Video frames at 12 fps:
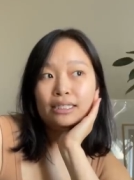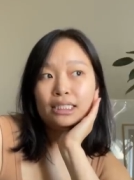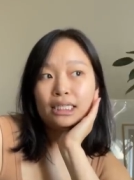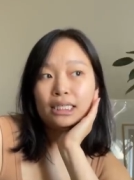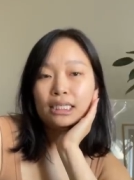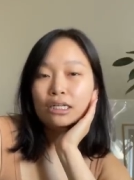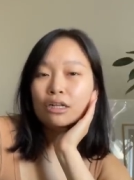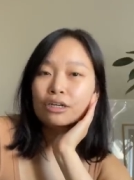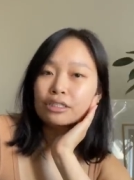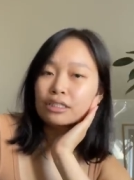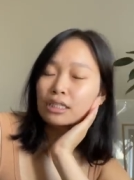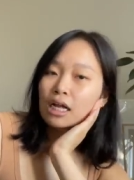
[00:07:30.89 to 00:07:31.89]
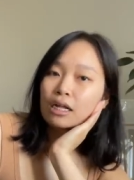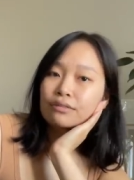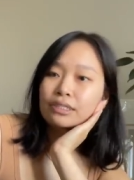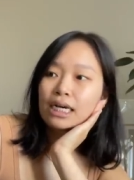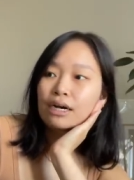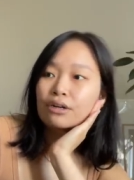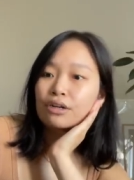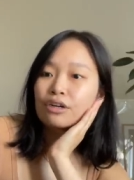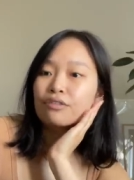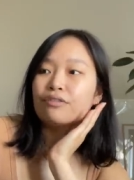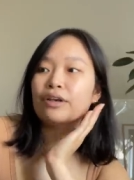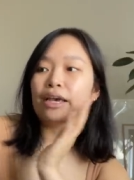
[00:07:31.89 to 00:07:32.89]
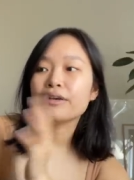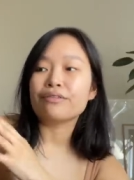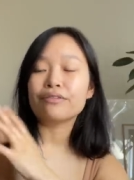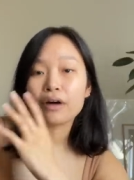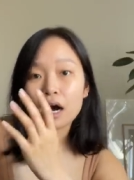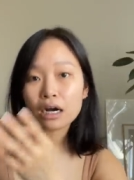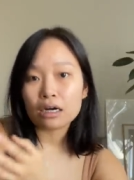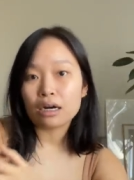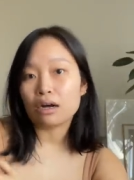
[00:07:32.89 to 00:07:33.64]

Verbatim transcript: to heal ourselves out of a funk